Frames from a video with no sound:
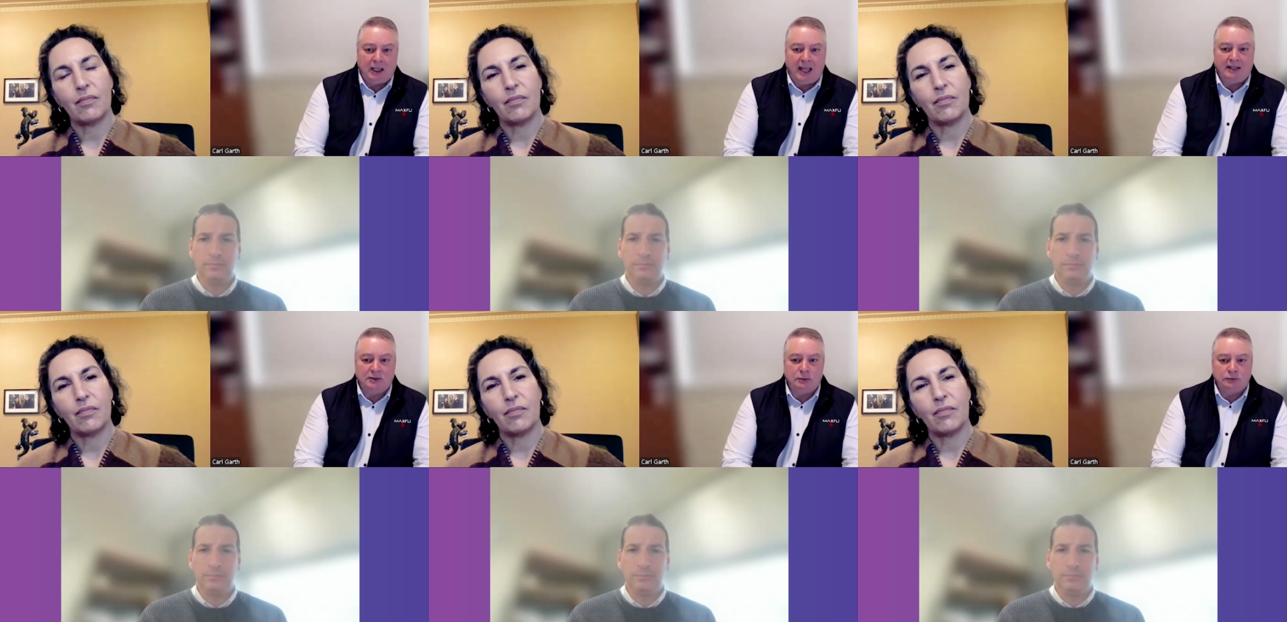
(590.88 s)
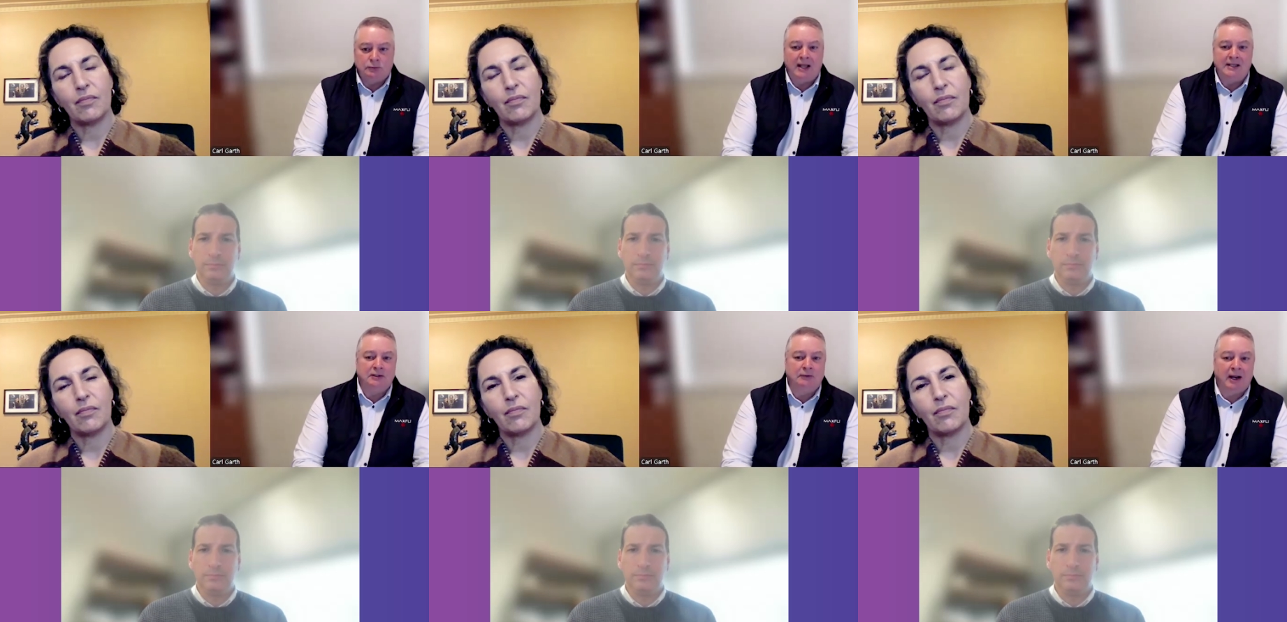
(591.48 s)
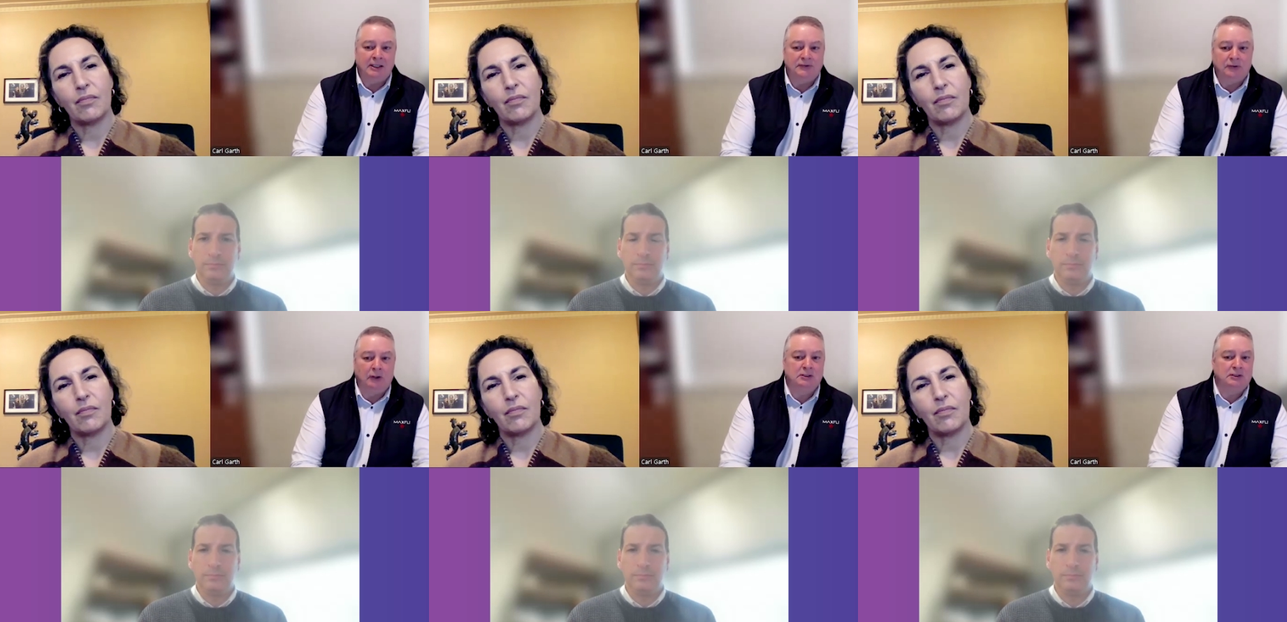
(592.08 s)
Speaker 1: councils raising rates for
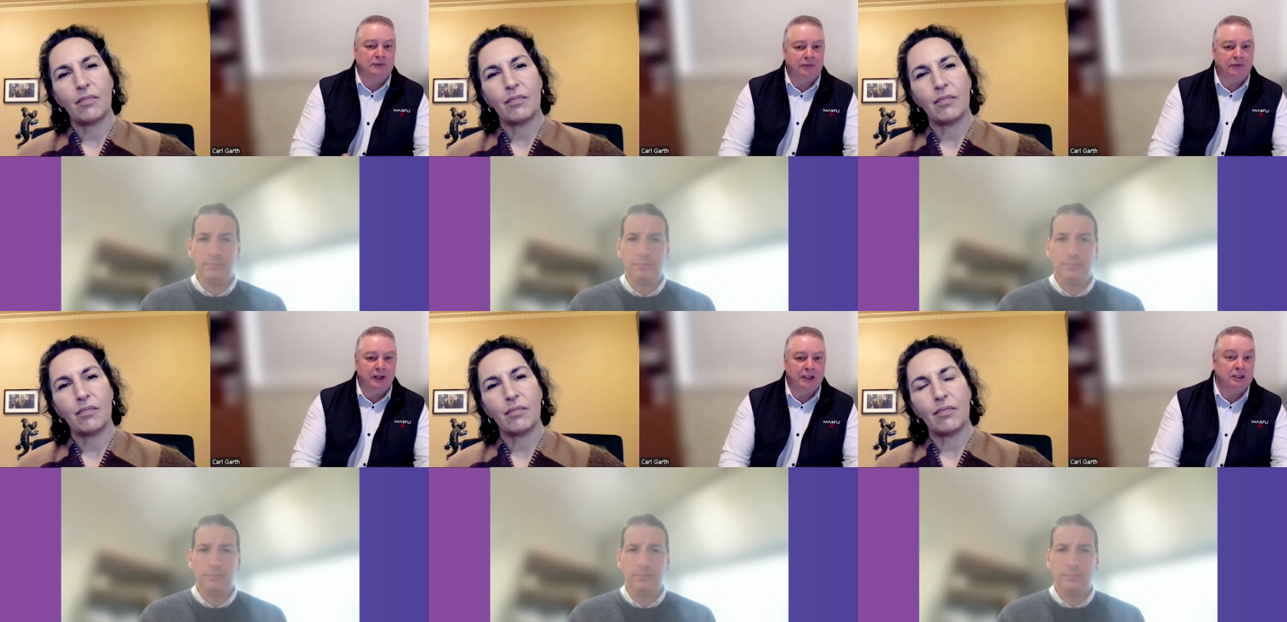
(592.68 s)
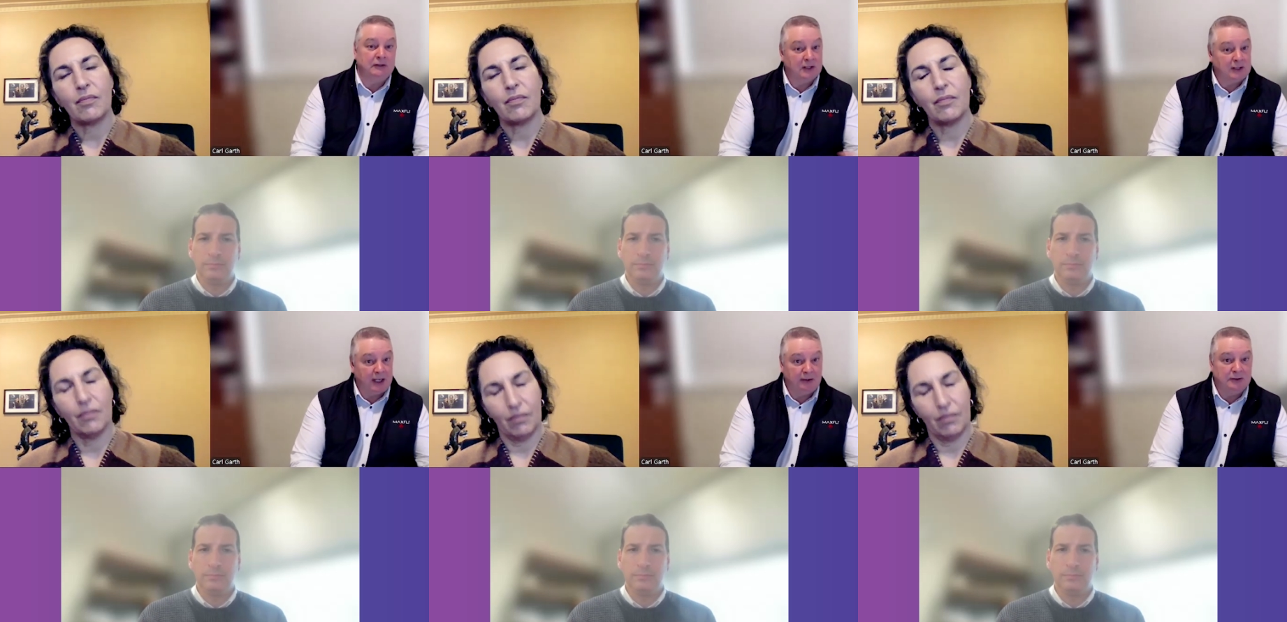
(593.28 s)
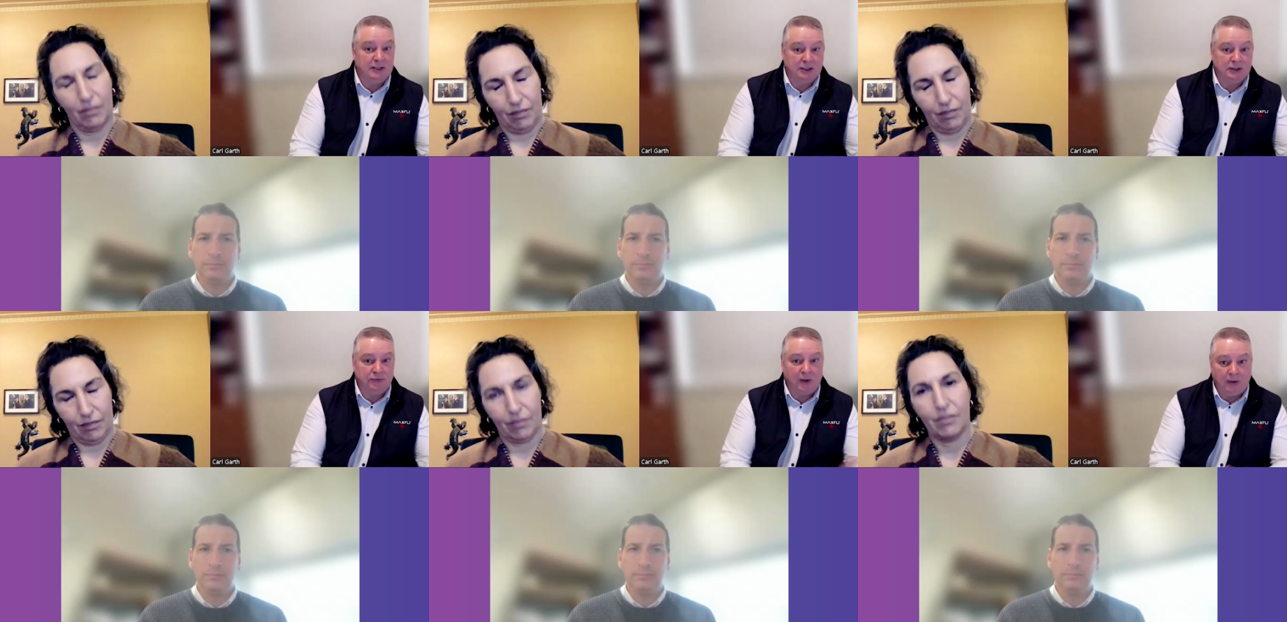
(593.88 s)
lots of different initiatives that they do, such
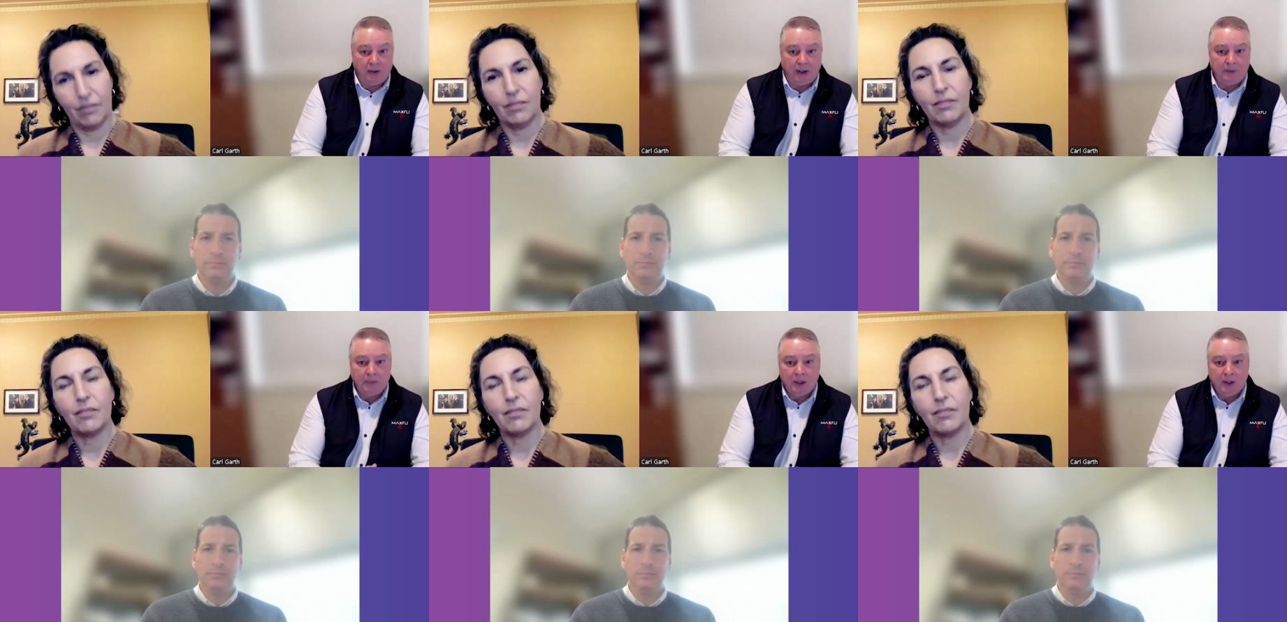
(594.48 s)
as FOGO.